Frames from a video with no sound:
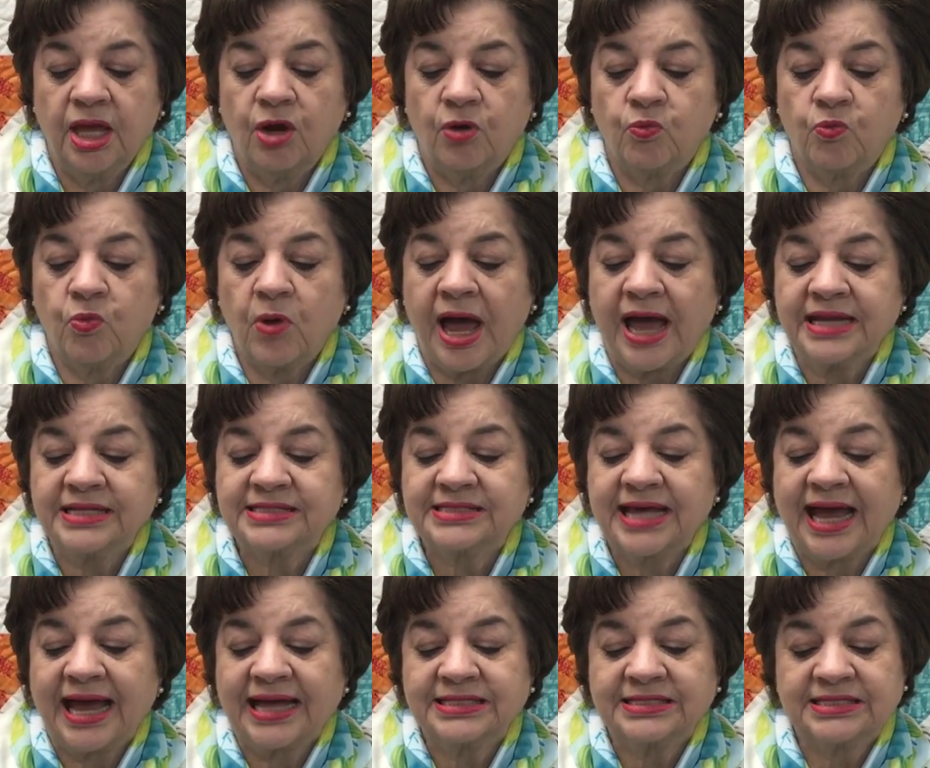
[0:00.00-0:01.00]
right
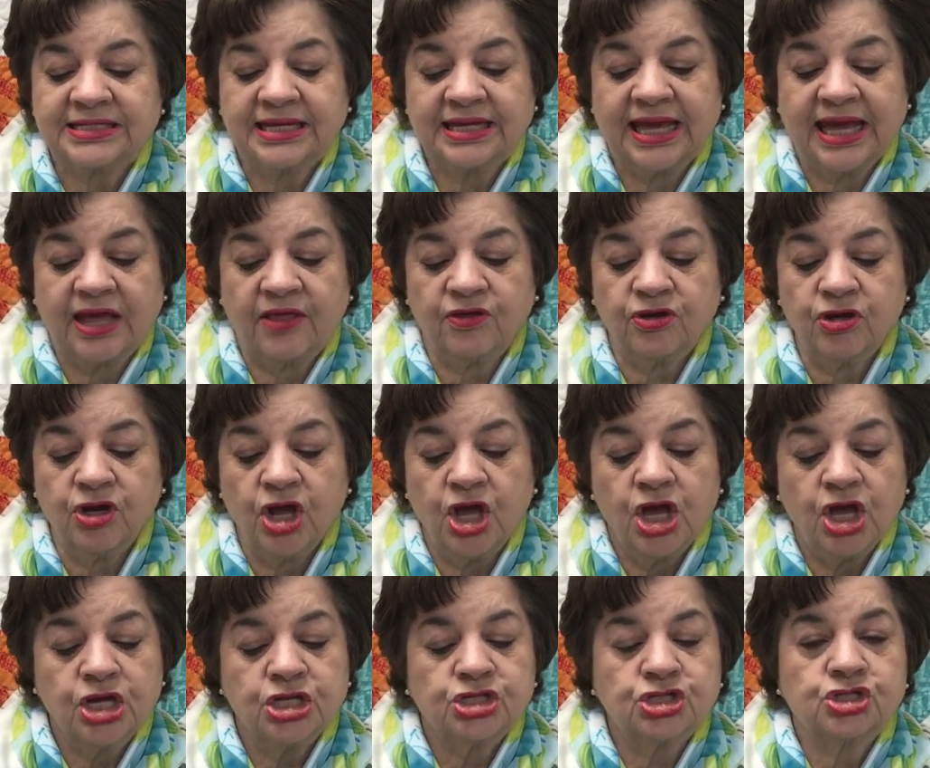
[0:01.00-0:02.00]
sides together,
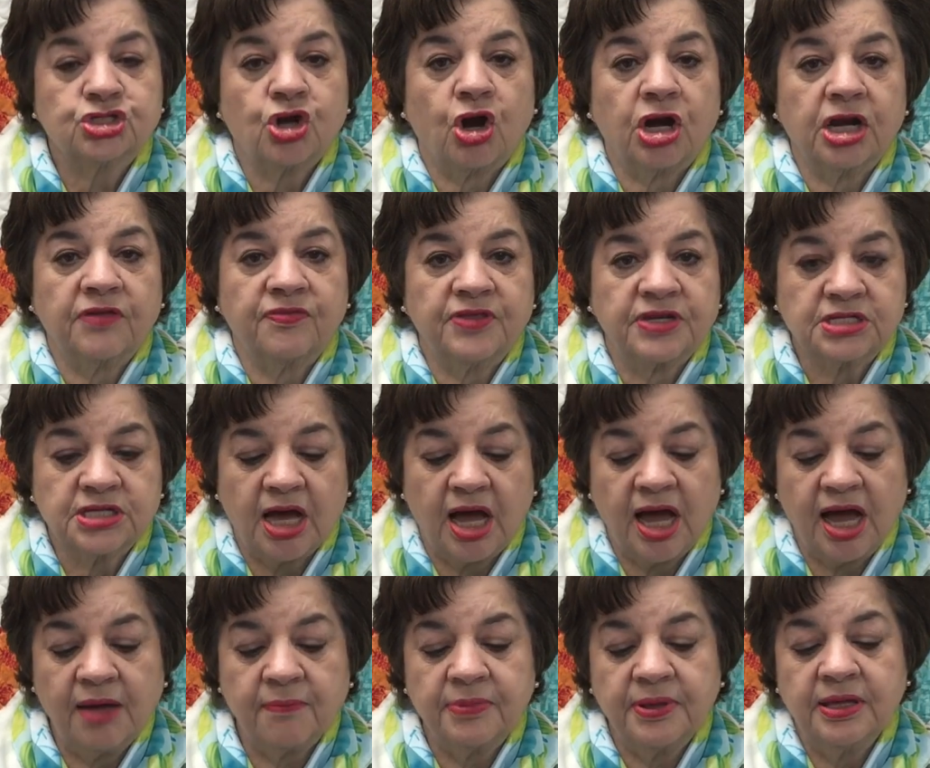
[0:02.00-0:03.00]
start at the
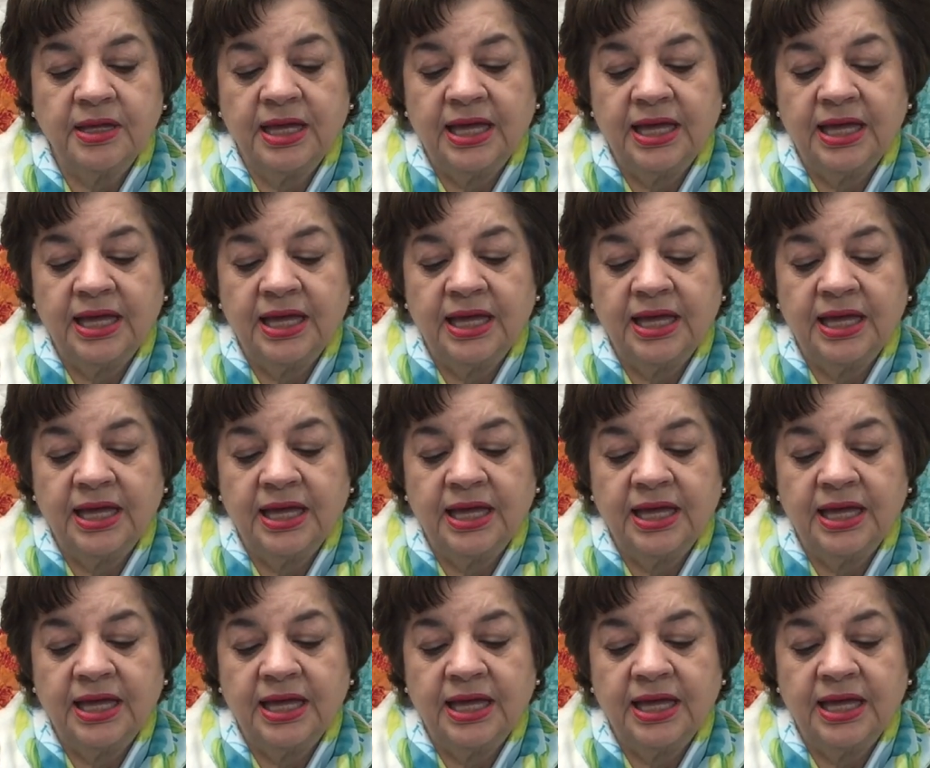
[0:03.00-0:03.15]
top